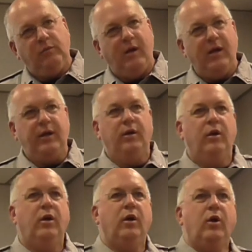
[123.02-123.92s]
way,
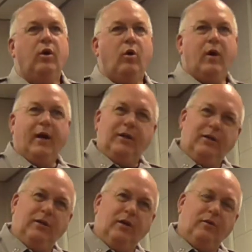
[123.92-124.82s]
or I
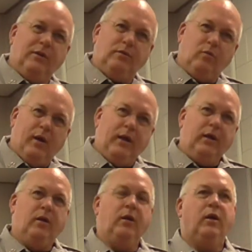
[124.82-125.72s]
could go this way,
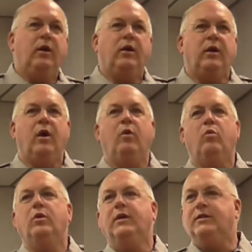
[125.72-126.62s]
you know,
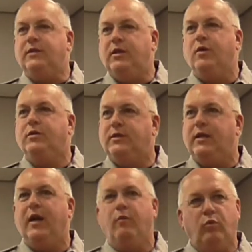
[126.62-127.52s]
where there's no
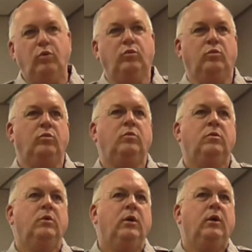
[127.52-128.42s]
set rule.
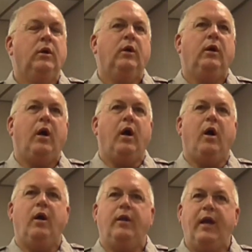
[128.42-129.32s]

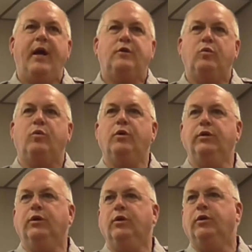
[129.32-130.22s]
That's where
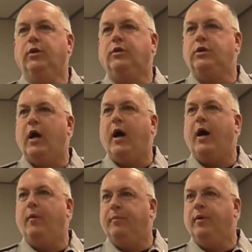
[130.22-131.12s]
your
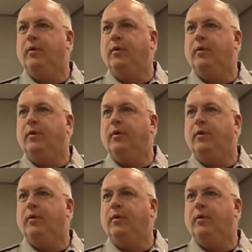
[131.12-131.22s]
top